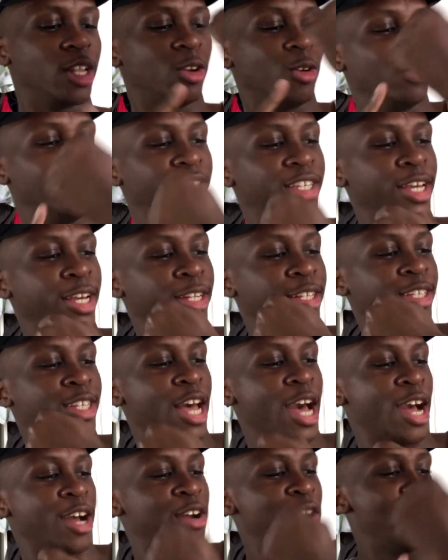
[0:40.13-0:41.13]
are no
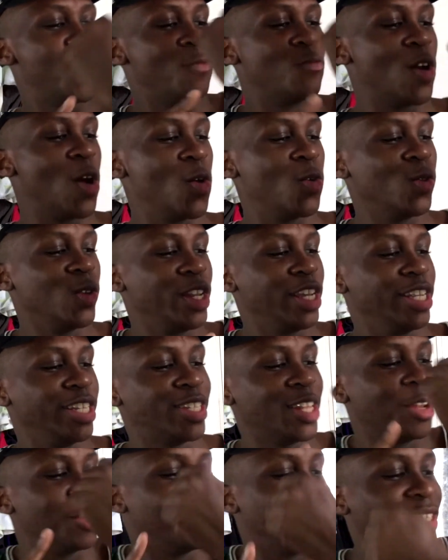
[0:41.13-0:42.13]
TikTok.
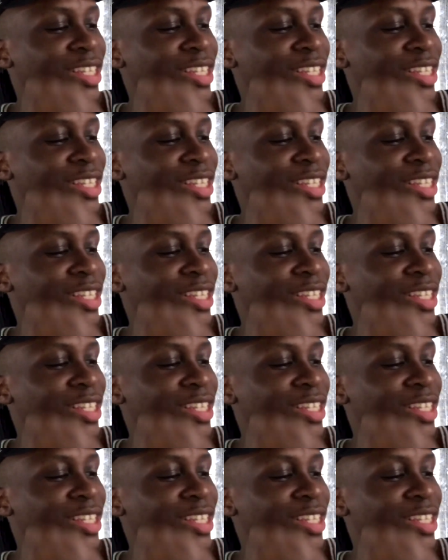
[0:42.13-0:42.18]
Rollies are no